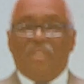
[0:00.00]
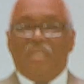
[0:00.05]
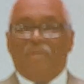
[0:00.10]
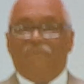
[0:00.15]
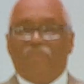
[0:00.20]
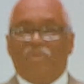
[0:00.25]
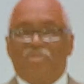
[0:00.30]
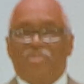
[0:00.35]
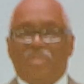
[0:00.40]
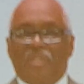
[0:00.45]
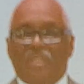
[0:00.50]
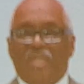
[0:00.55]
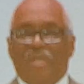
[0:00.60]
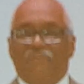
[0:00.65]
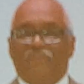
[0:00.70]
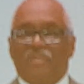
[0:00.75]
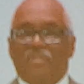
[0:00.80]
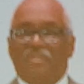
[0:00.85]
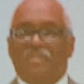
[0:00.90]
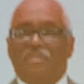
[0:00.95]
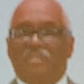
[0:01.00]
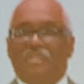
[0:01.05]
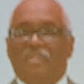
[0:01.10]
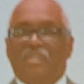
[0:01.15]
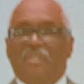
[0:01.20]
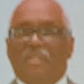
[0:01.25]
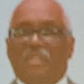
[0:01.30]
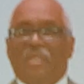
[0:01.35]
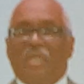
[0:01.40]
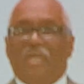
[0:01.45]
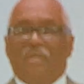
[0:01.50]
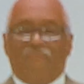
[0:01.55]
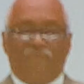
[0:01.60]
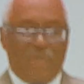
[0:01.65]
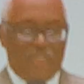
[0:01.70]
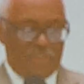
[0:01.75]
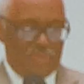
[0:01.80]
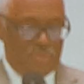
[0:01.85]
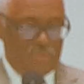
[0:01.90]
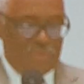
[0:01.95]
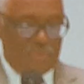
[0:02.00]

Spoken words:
and verse 11. I invite